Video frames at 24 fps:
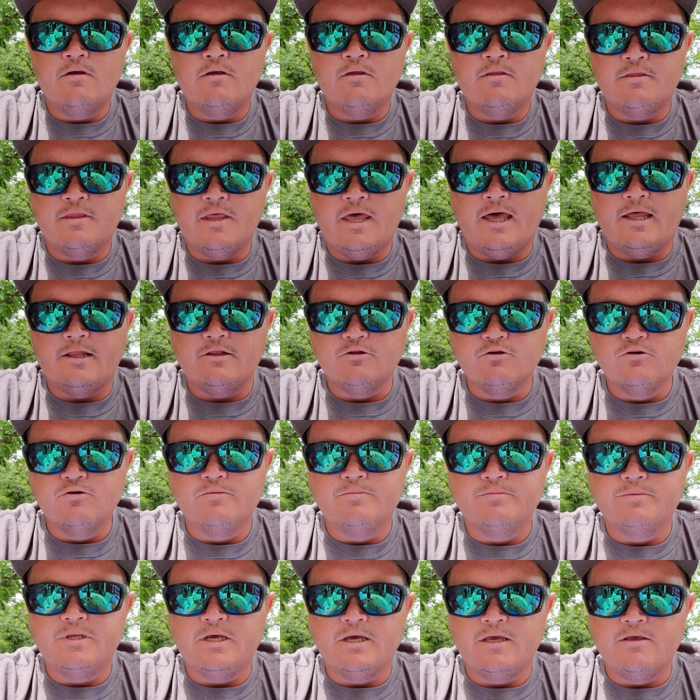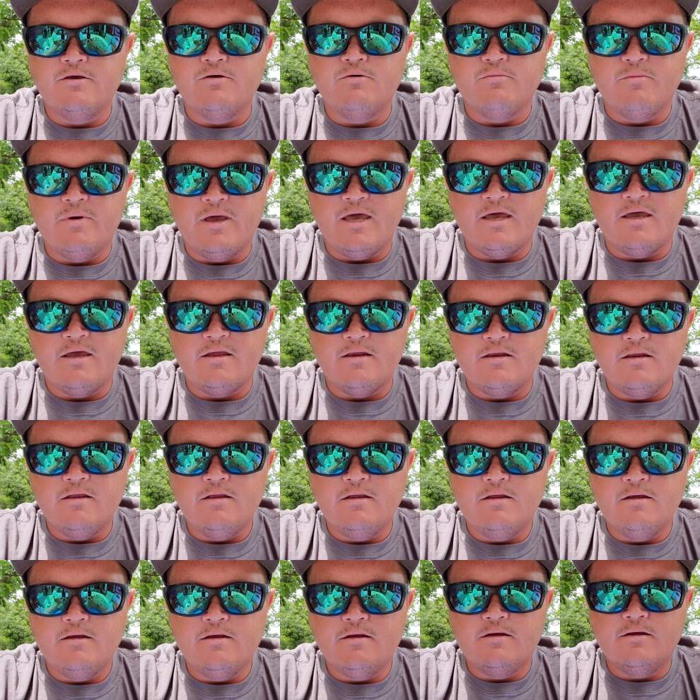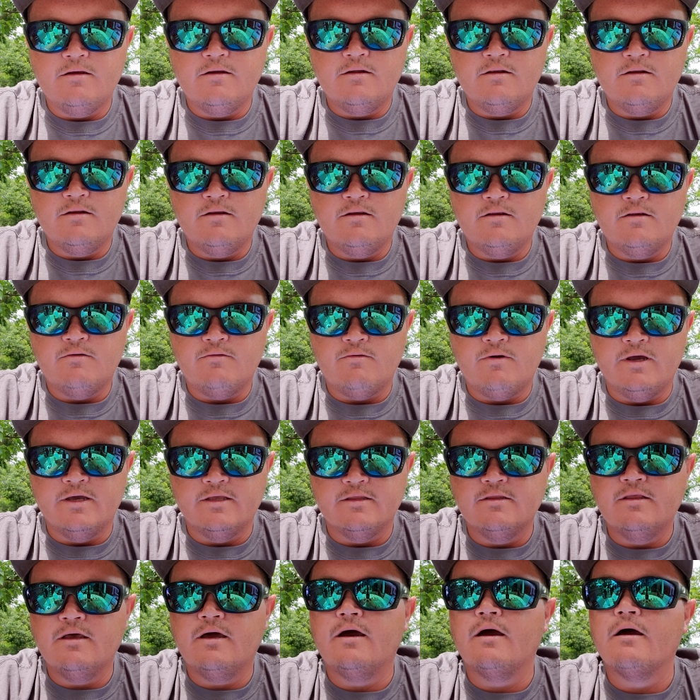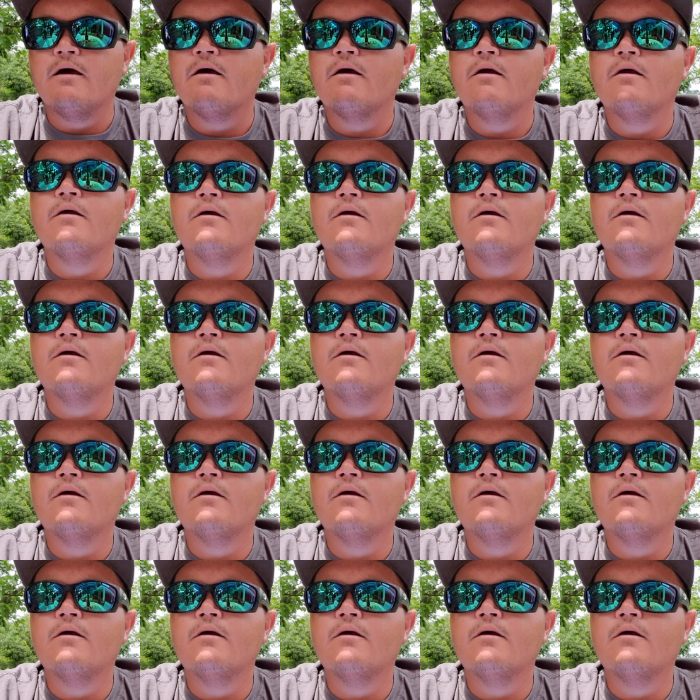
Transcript: that loop that you made right there.